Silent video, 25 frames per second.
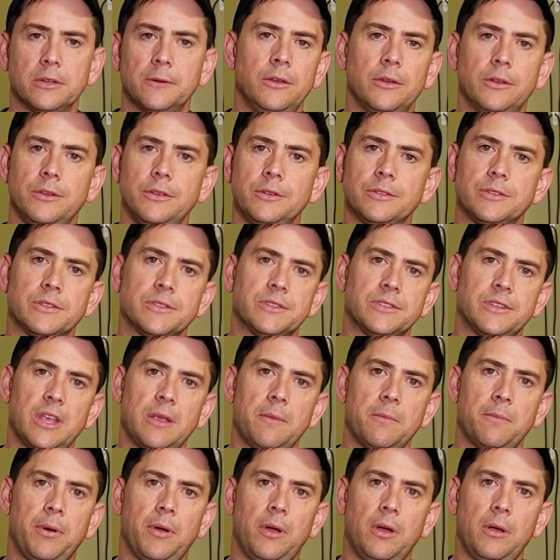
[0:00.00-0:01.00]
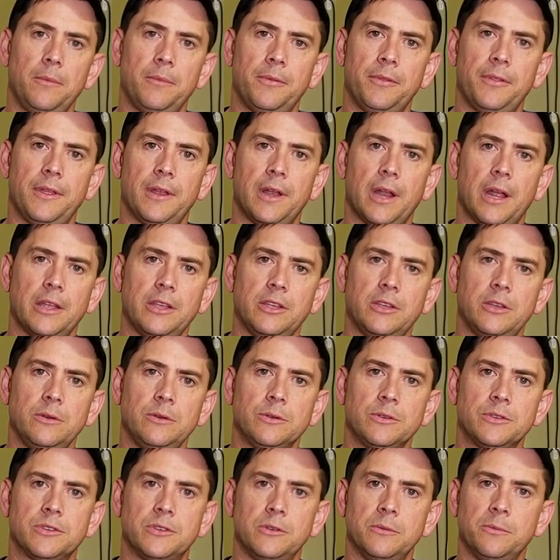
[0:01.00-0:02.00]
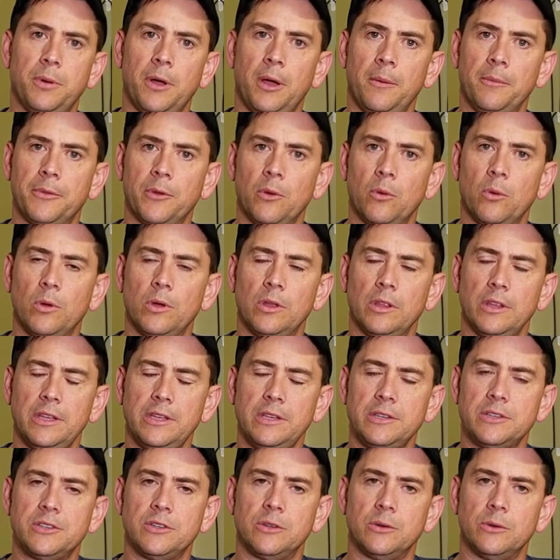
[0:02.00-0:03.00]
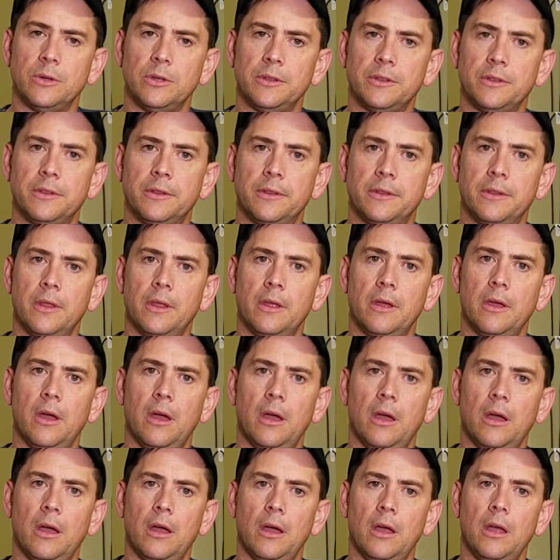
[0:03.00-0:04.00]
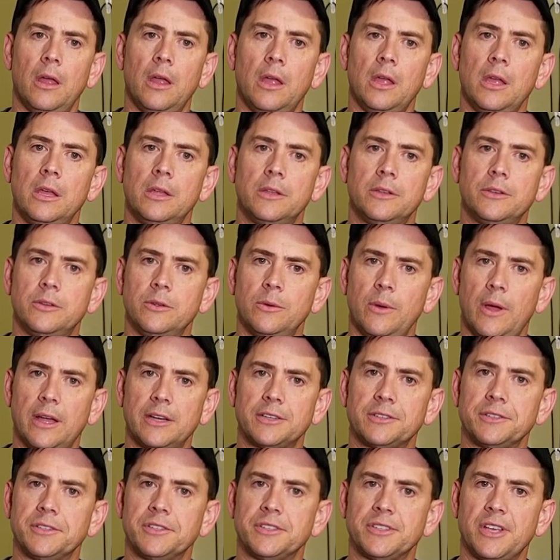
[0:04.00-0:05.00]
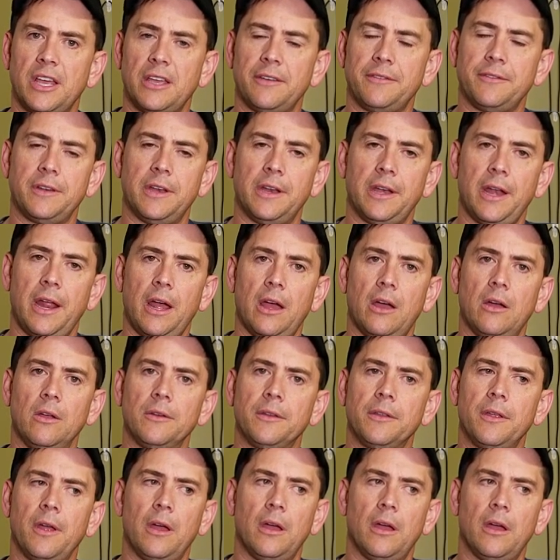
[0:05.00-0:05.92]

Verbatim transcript: You can use the same pump that I used to pump the oil into it to actually siphon it out.